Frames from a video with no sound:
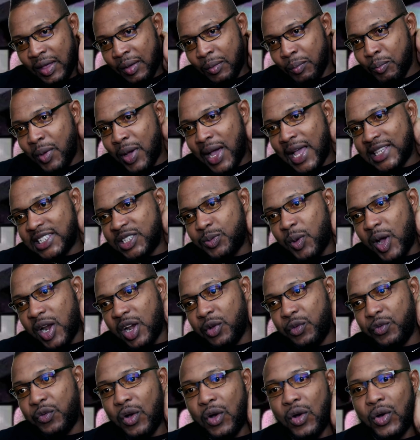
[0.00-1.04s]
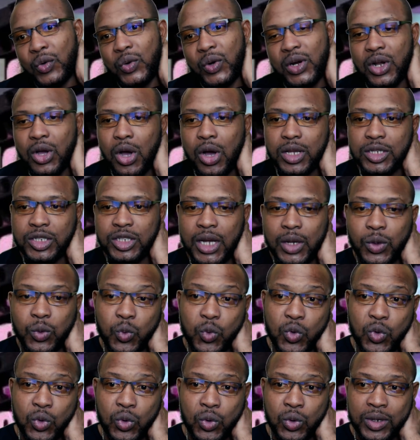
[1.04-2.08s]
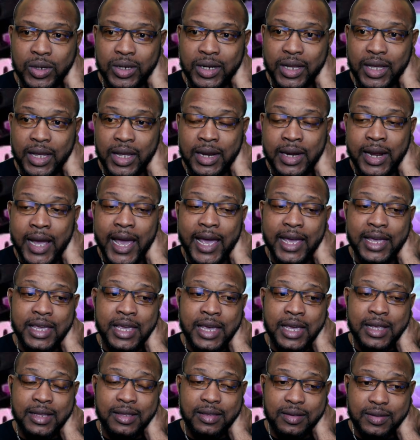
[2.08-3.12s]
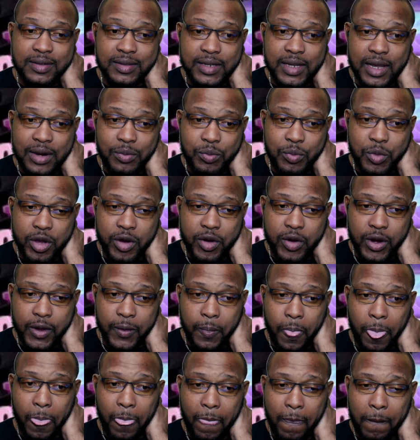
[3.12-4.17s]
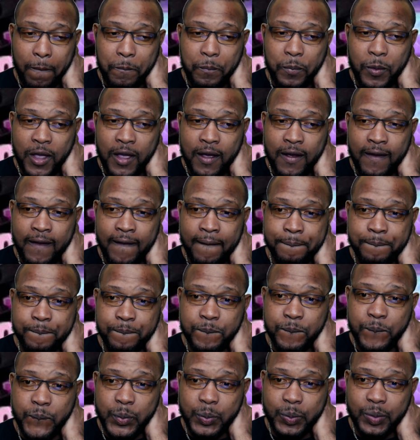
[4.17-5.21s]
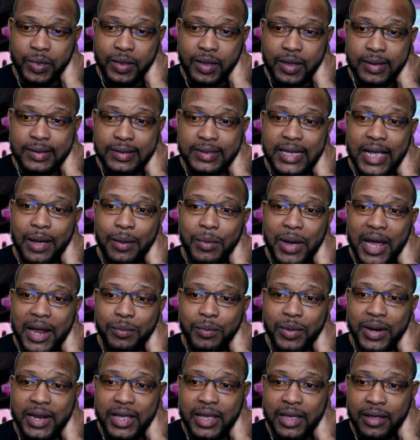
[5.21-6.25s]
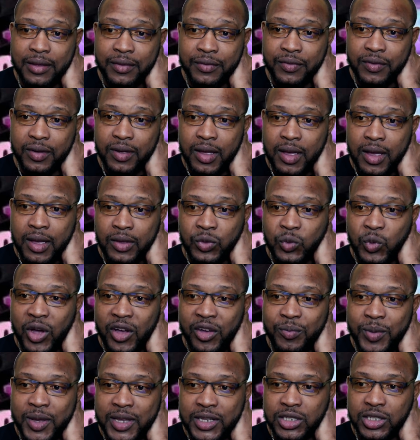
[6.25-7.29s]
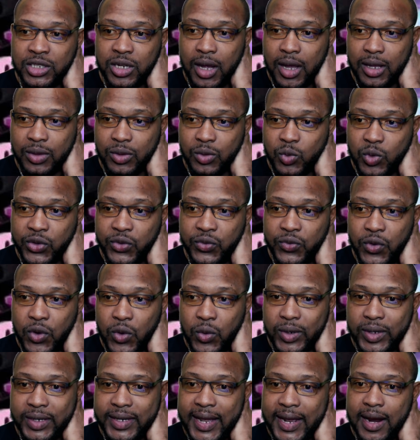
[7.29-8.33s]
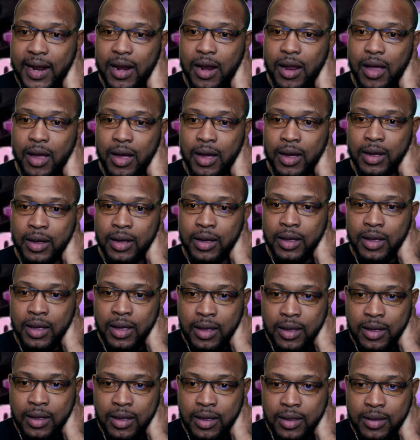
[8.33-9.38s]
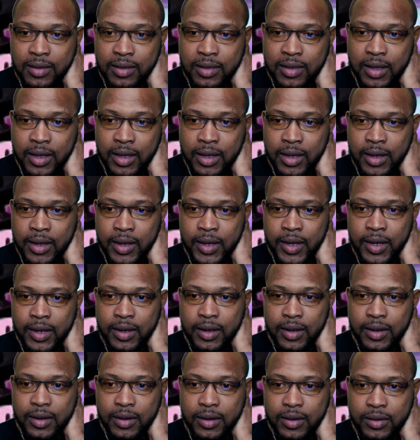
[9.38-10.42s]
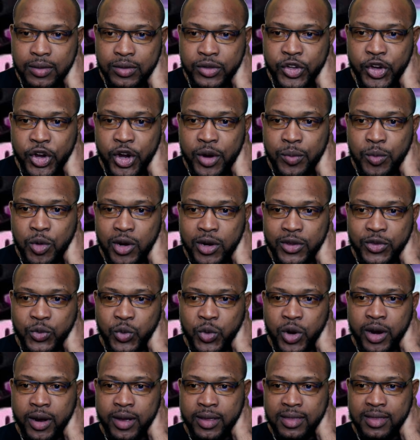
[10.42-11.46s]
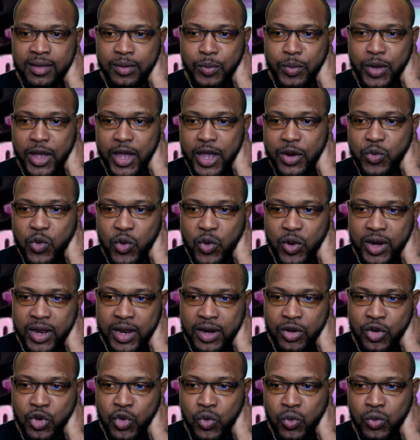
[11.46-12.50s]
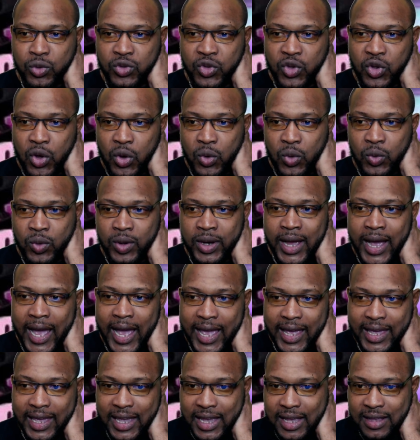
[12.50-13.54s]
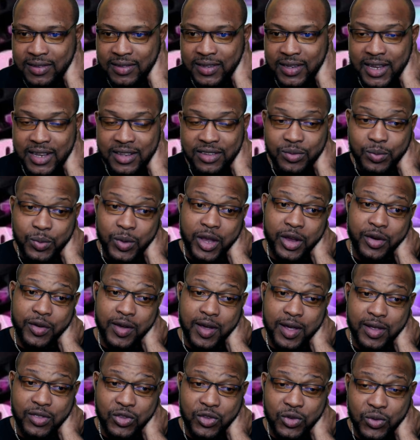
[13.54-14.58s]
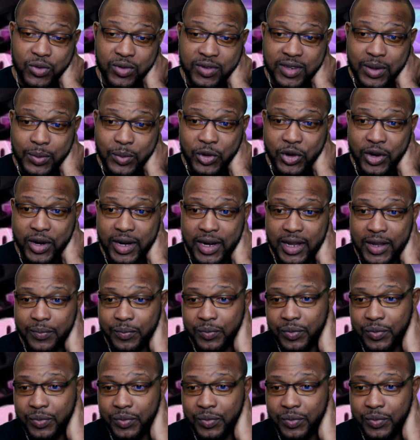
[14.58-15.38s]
Man's body found with gunshot wound in Highgate, St. Mary. Some man believed to have been shot was found dead along the Termolsworth Main Road in Newtown, Highgate, St. Mary on Tuesday morning.